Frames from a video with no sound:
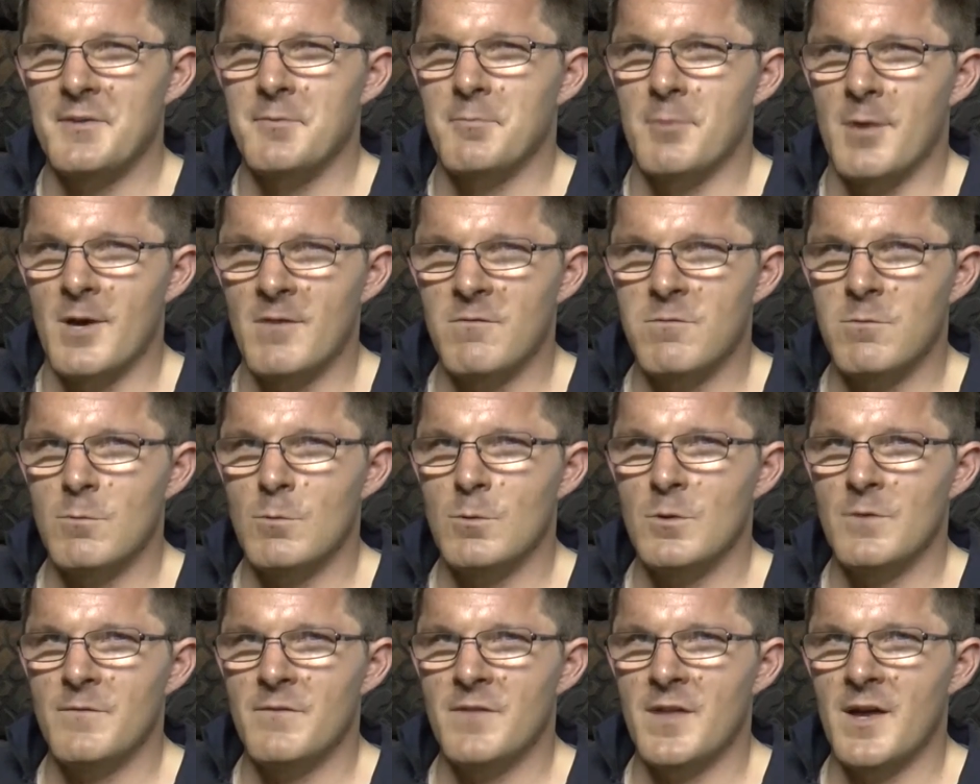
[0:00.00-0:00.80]
Rough
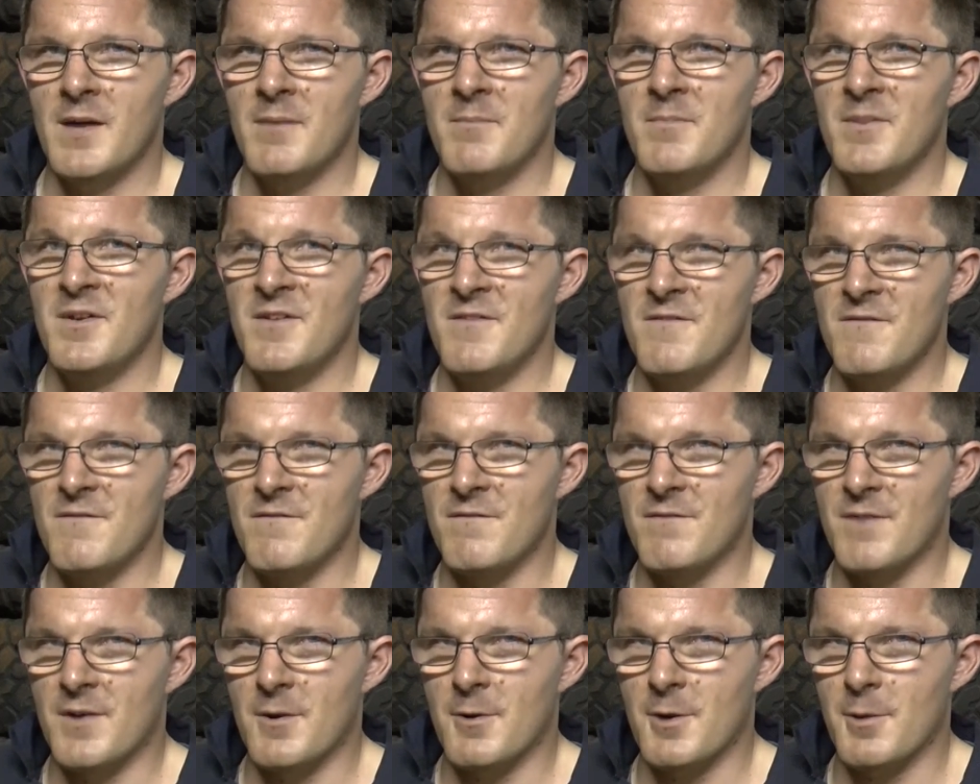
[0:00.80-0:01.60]
rule of thumb,
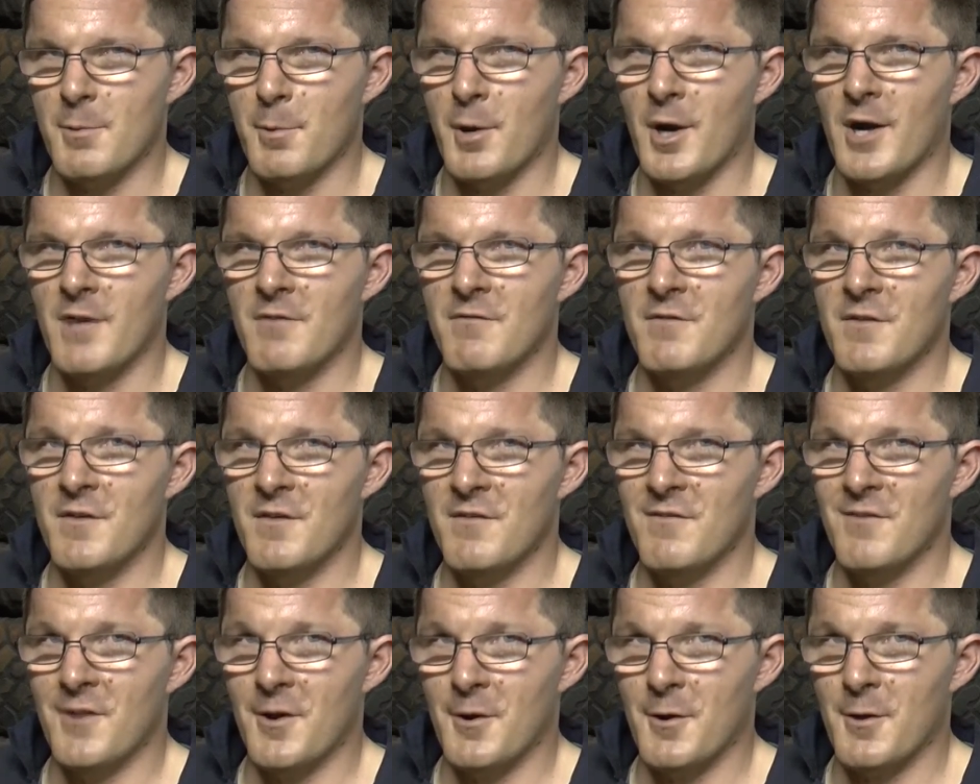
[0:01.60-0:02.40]
very rough,
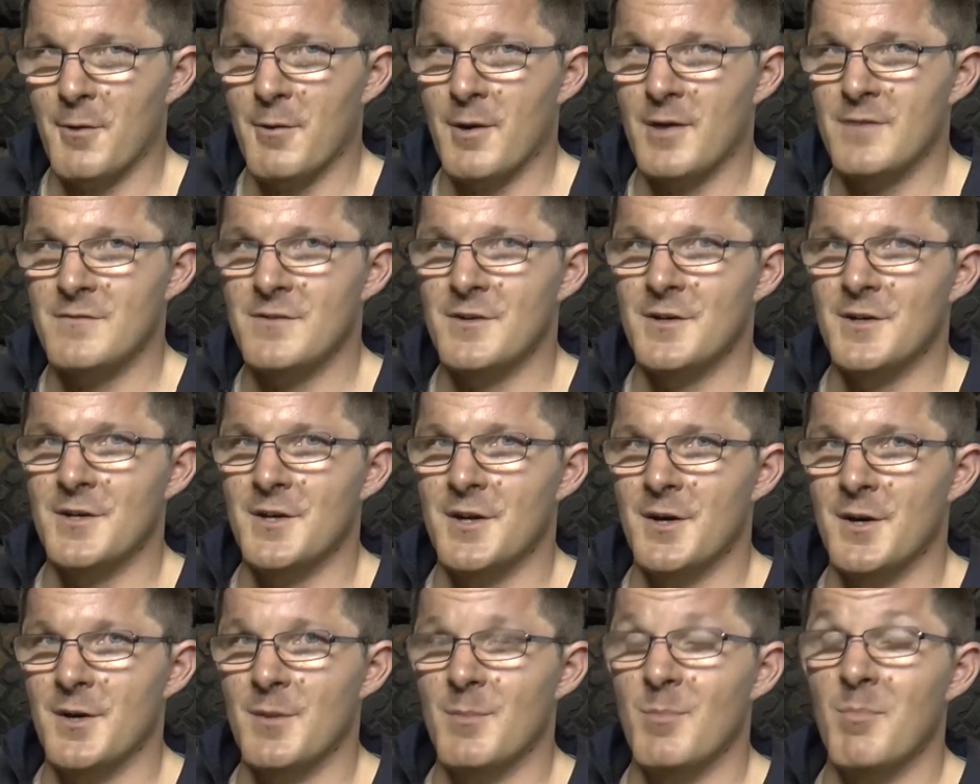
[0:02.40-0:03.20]
I
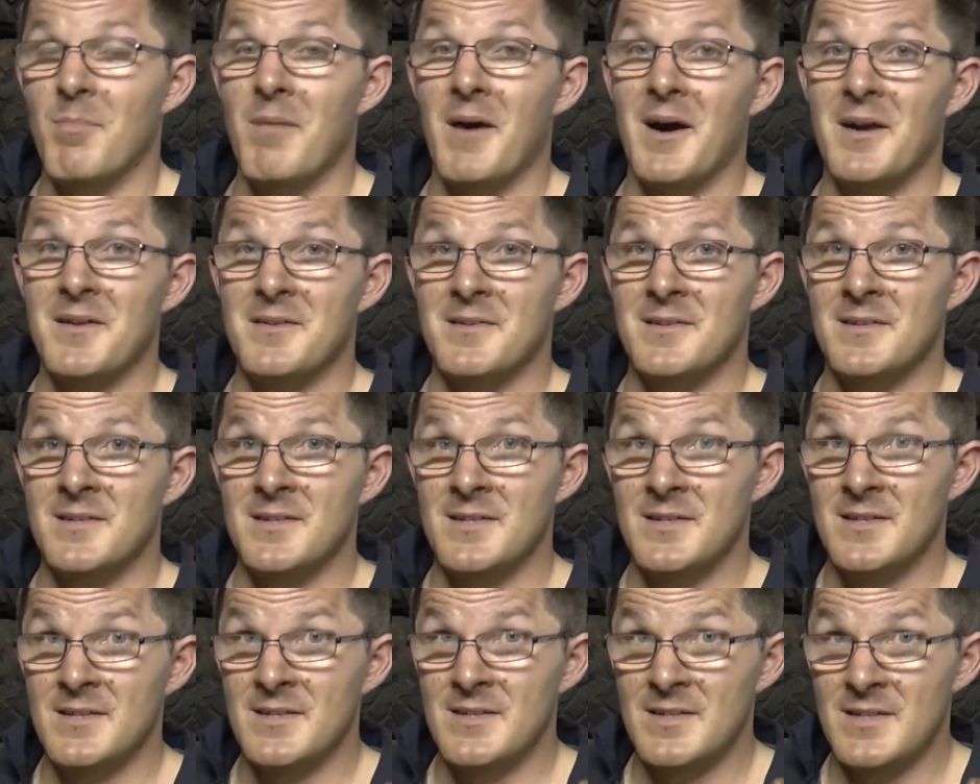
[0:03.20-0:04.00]
know, but
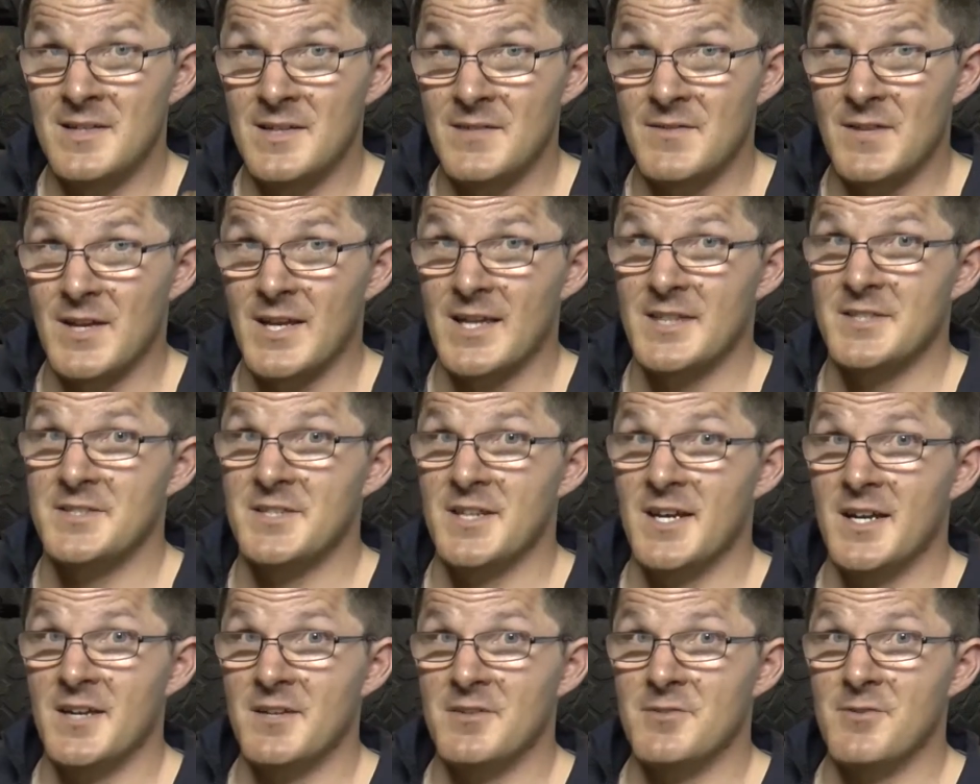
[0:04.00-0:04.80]
if it gets
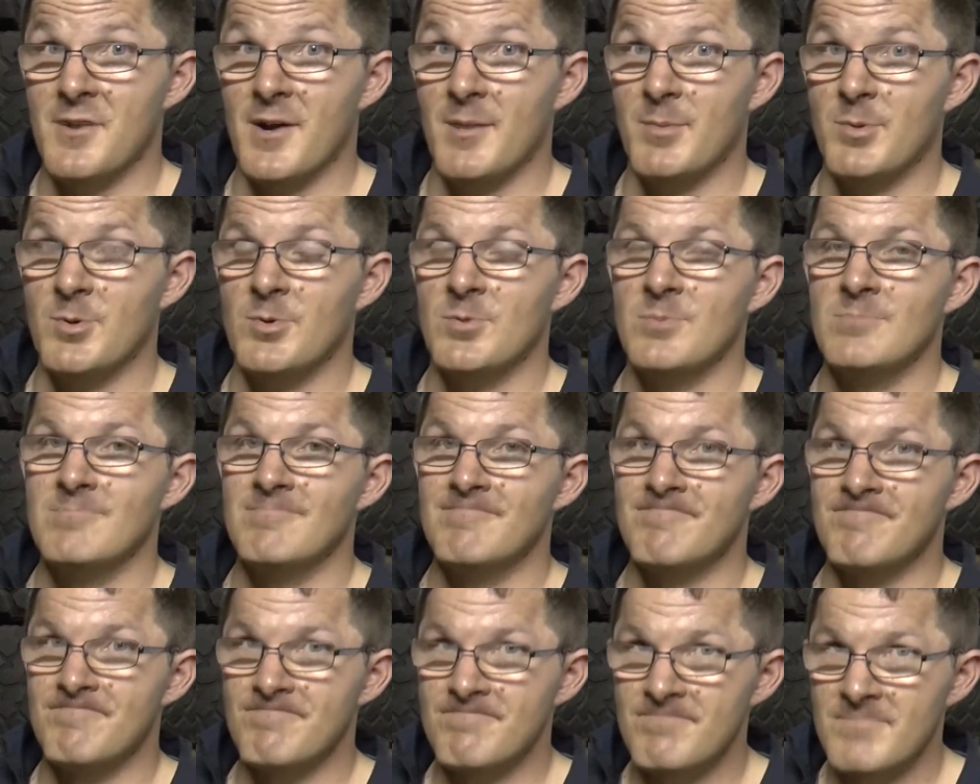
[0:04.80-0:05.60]
you out of trouble,
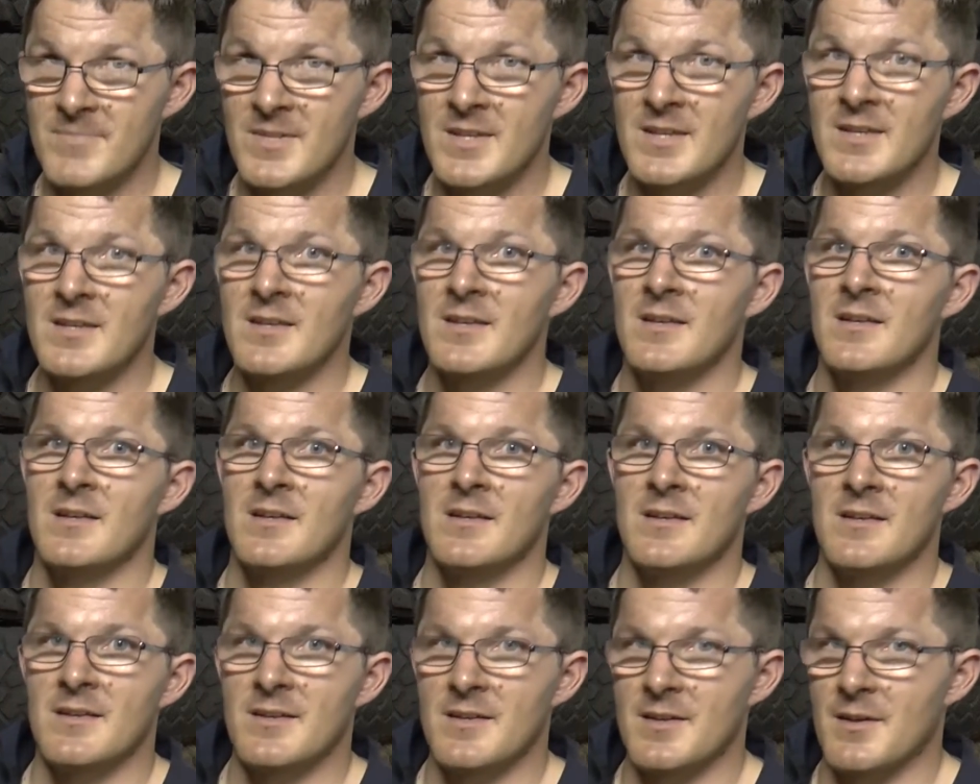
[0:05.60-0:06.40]

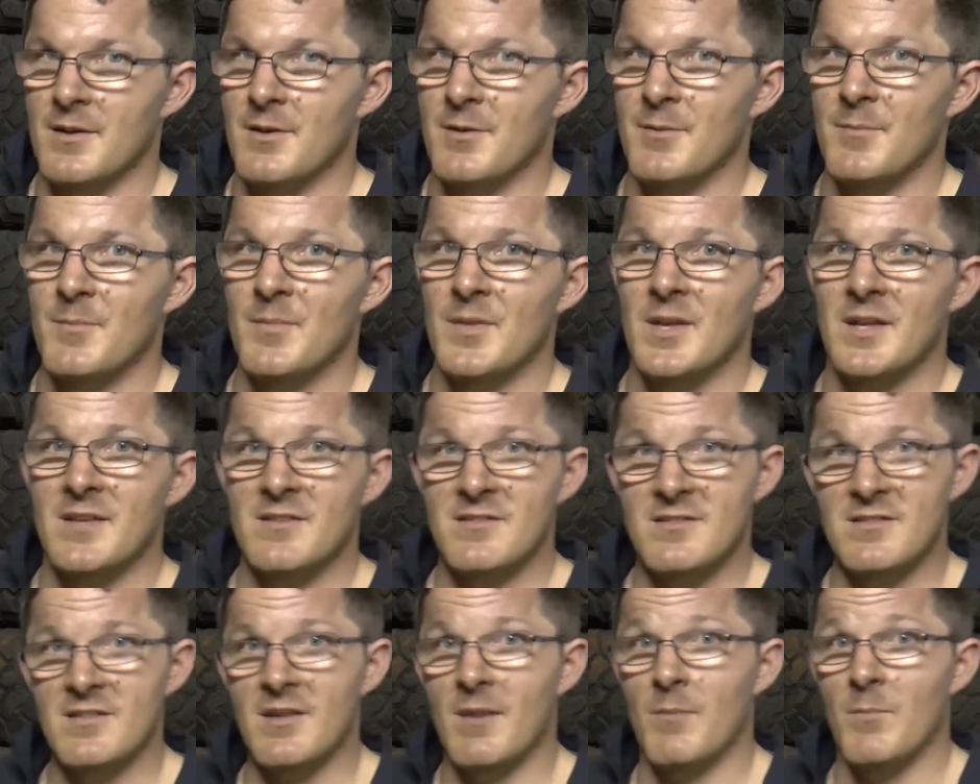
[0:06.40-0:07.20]
you know, it's
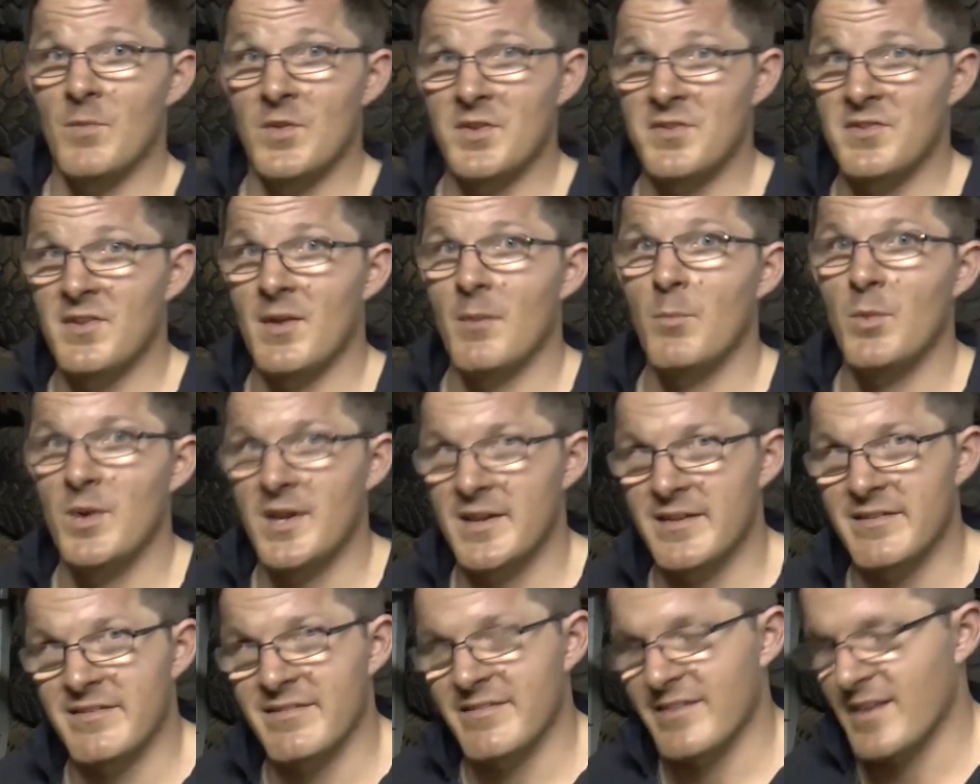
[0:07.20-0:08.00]
somewhere
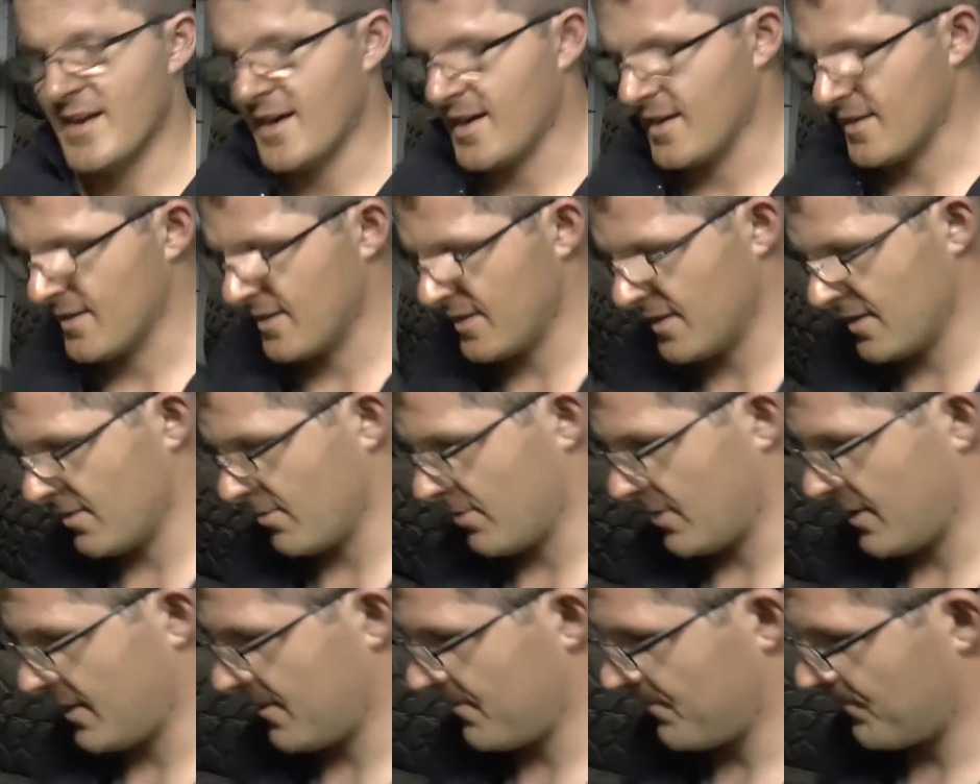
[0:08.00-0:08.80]
to start
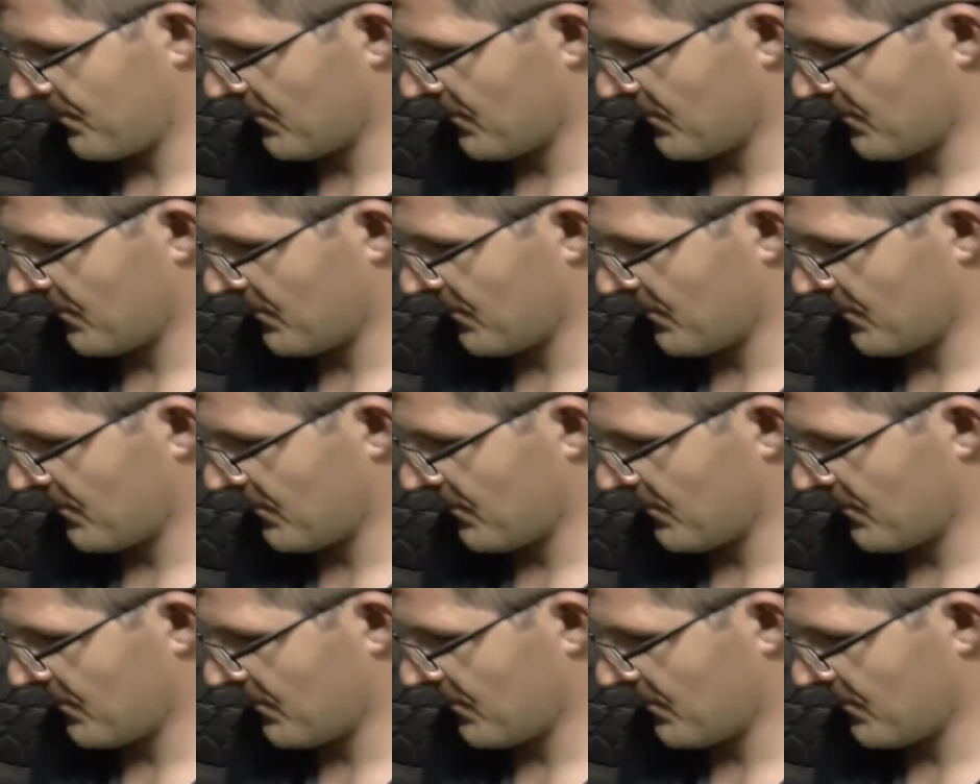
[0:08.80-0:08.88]
anyway.